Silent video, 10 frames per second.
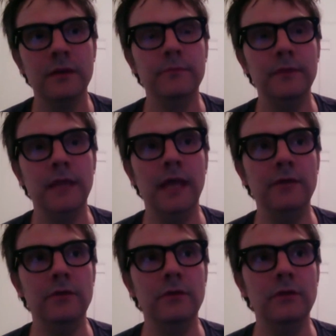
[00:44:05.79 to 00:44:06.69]
And
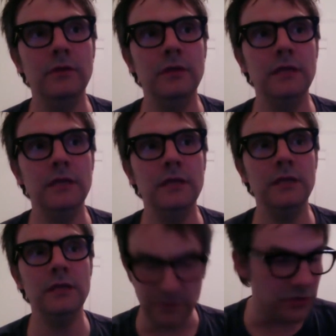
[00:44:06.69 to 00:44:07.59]
either
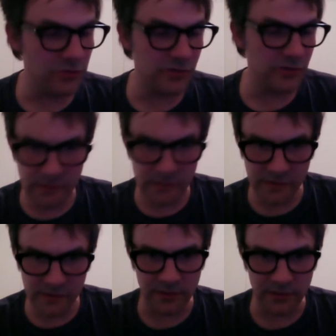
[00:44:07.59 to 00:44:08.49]
use some of
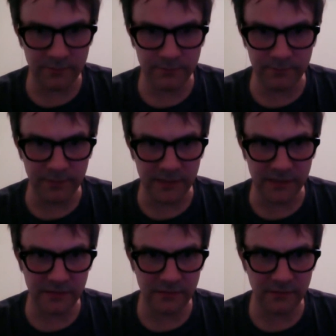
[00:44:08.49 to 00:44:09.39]
the
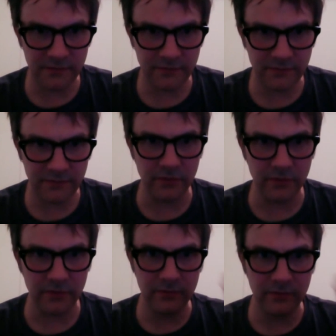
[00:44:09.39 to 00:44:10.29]
bits for
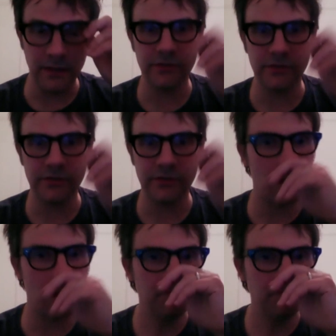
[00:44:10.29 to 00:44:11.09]
another song,